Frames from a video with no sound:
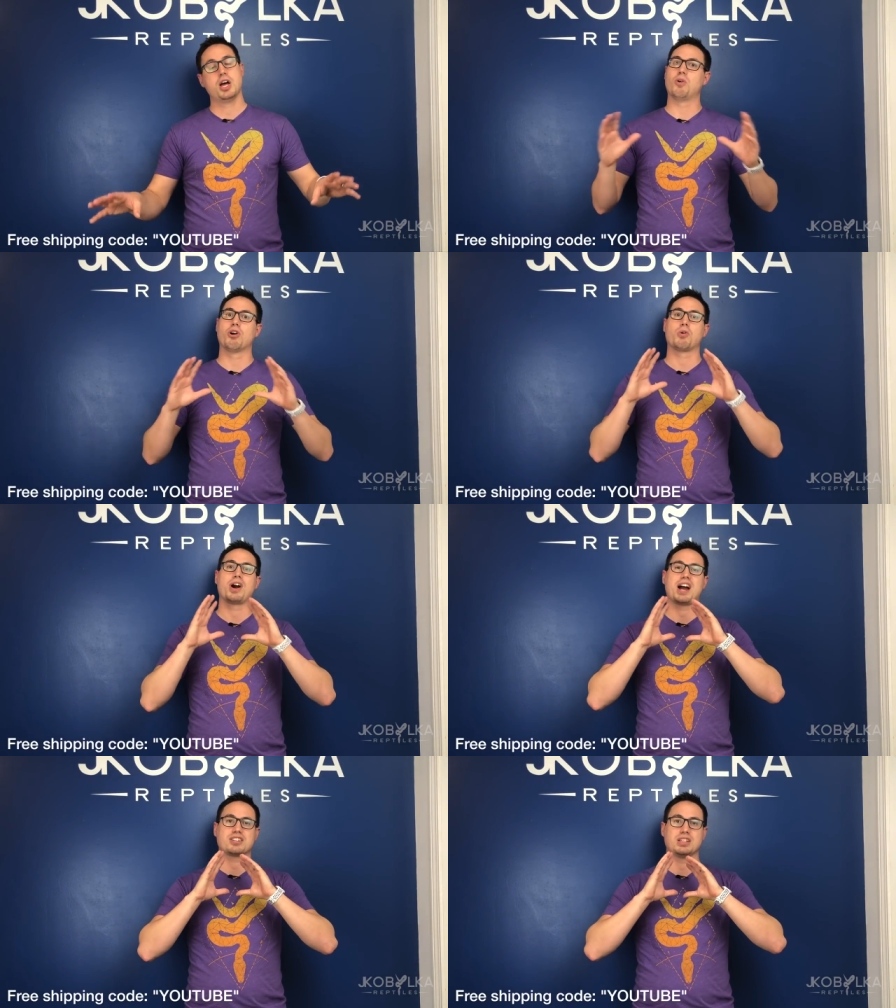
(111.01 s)
or we're
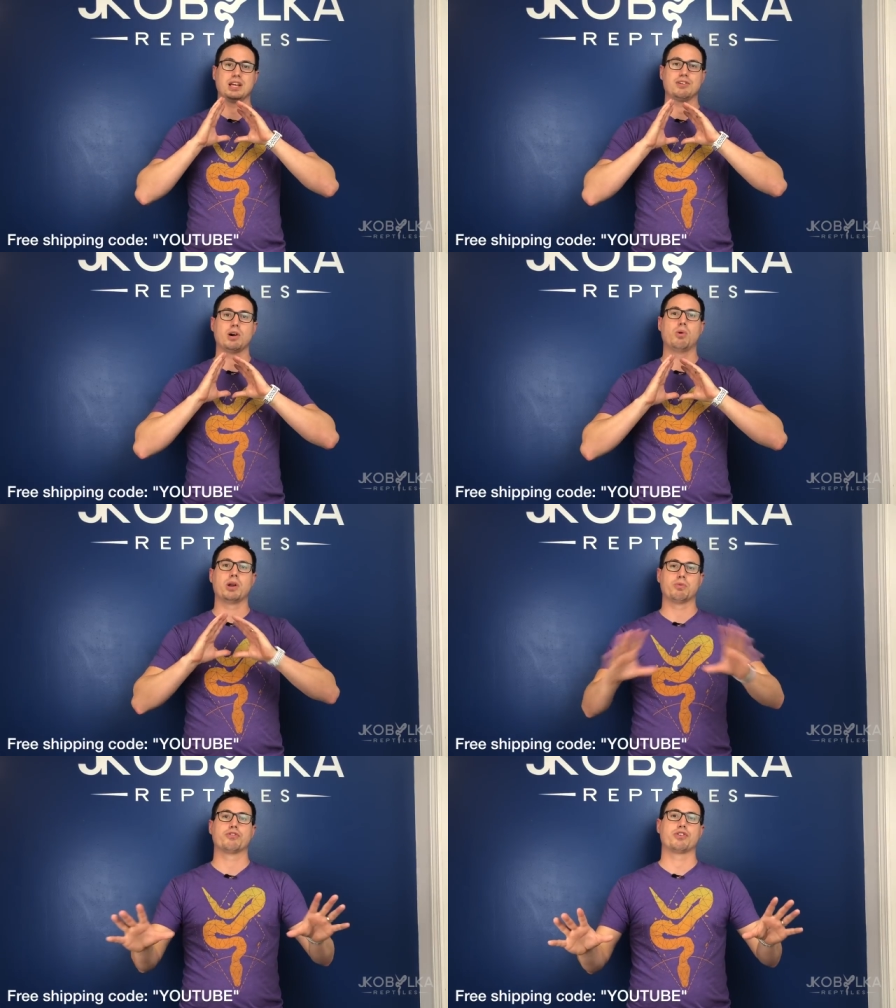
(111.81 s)
actually giving
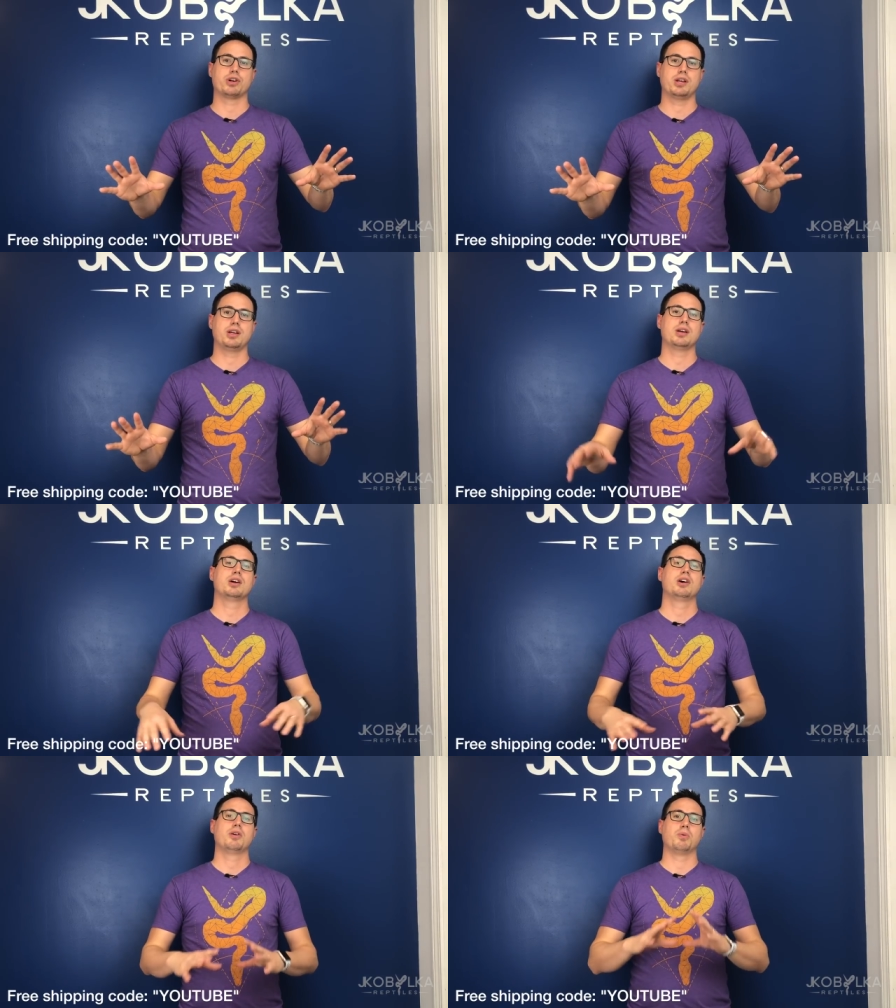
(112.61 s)
one free
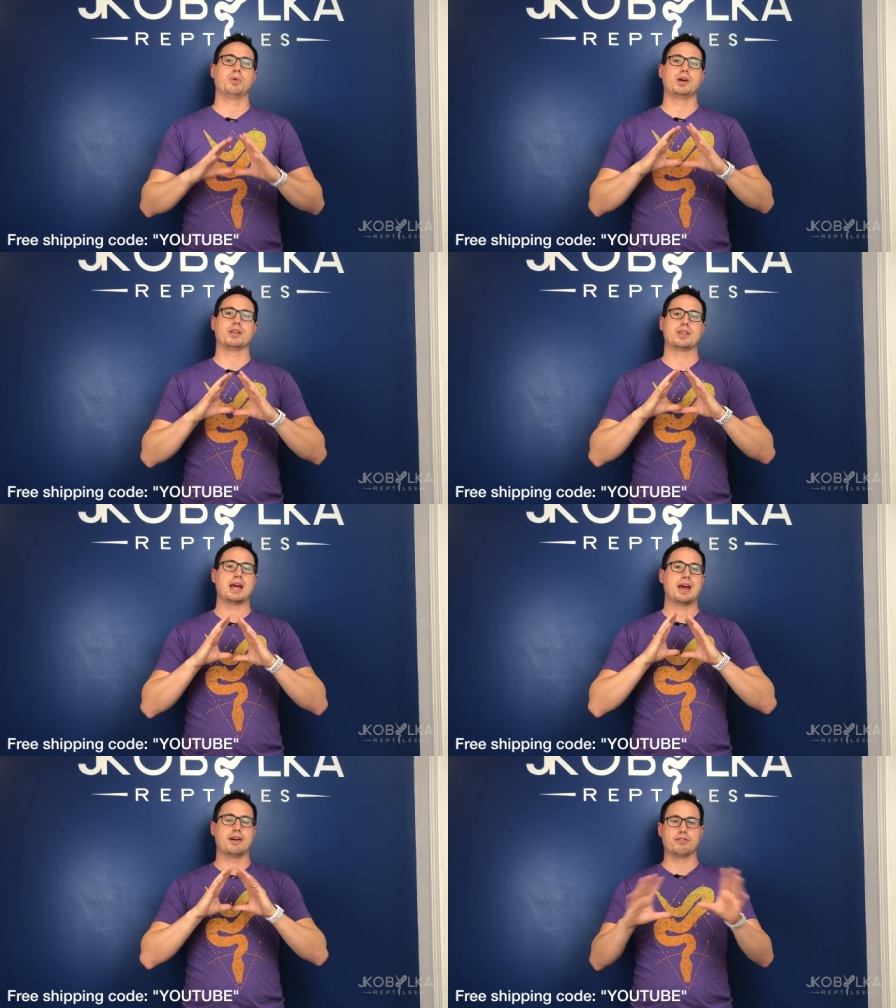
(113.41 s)
with
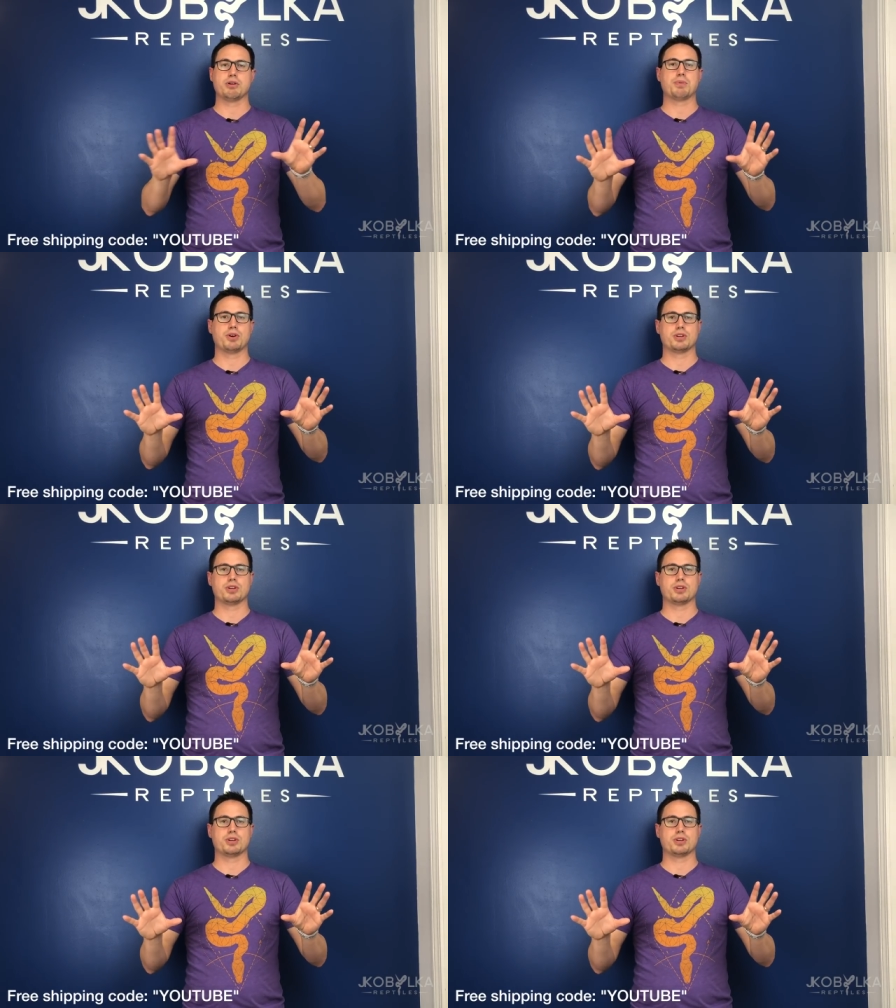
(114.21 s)
every,